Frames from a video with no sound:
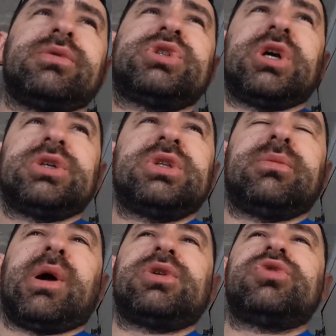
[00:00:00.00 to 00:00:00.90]
It was charging
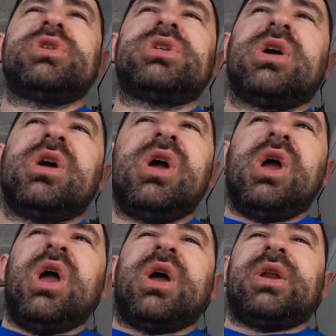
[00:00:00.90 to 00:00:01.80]
the batteries,
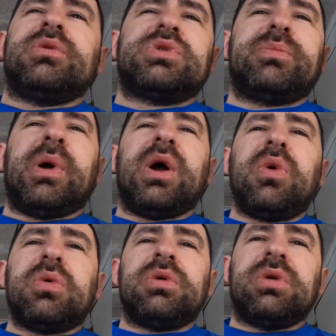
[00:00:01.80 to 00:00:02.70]
and it was
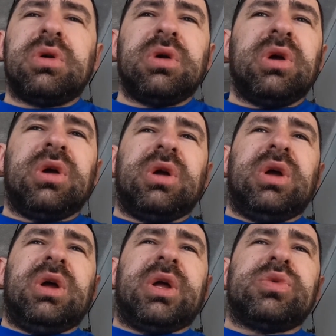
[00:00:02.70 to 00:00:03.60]
about
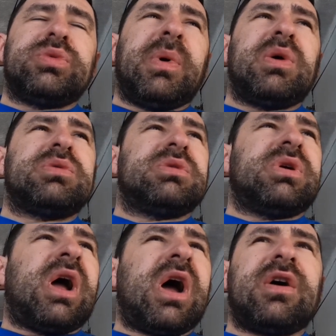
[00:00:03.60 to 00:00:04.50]
it was about
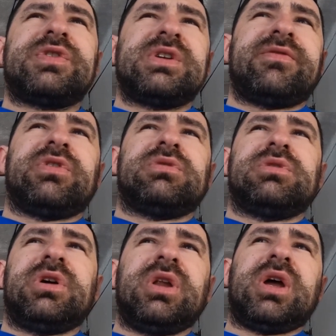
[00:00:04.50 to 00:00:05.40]
half seven
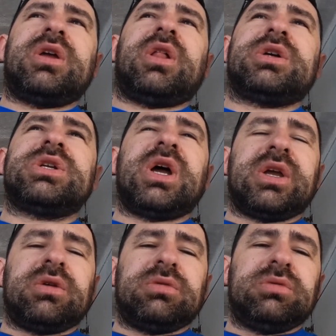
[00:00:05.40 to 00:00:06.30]
at night last
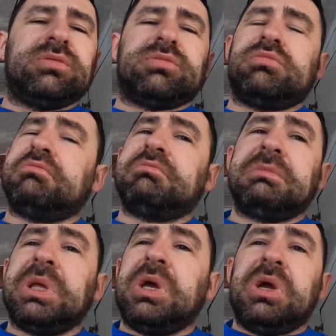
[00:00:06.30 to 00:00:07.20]
night, and
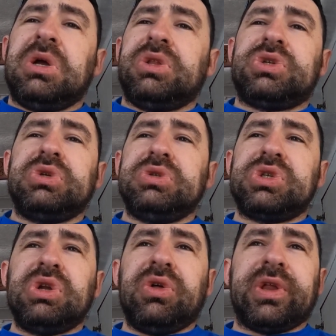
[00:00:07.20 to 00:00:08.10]
the sun's
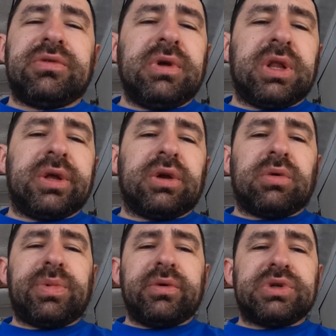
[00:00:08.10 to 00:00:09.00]
nothing really in
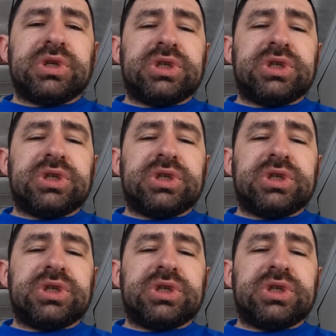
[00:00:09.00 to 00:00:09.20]
comparison.